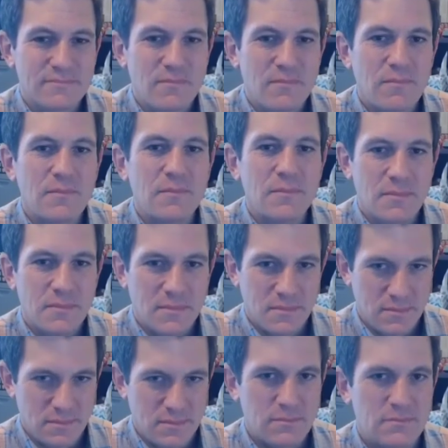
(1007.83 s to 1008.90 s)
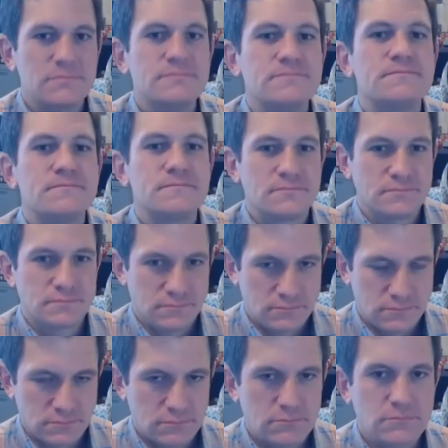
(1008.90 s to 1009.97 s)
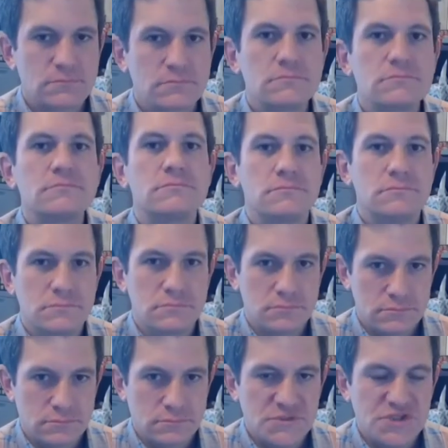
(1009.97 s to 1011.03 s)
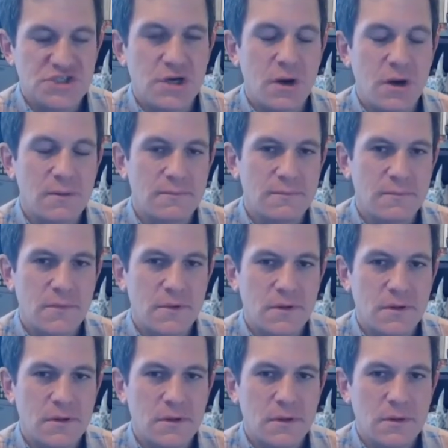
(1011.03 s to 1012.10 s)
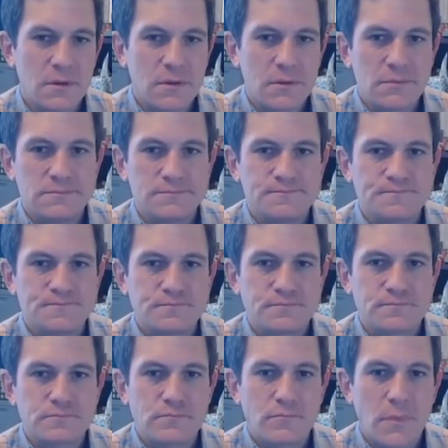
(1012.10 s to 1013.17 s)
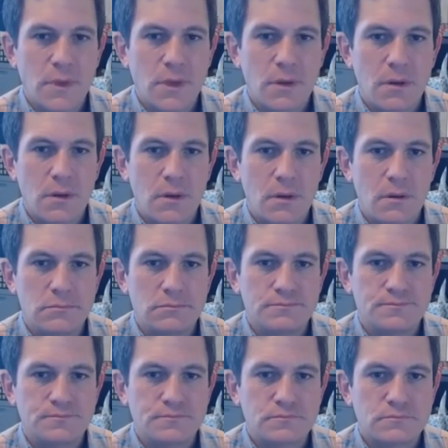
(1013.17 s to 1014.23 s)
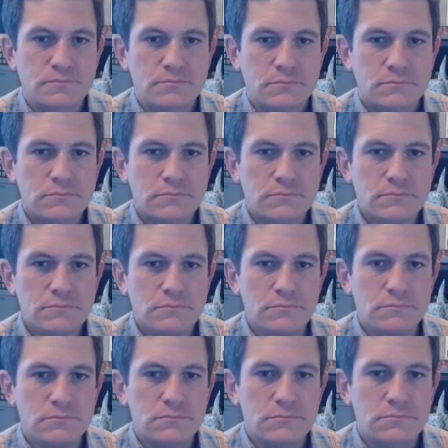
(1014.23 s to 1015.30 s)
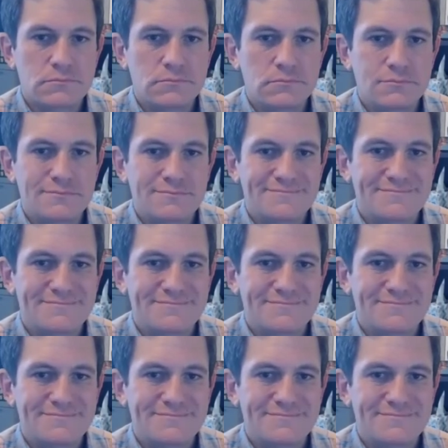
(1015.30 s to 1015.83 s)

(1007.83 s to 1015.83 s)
No words are spoken by the person on screen.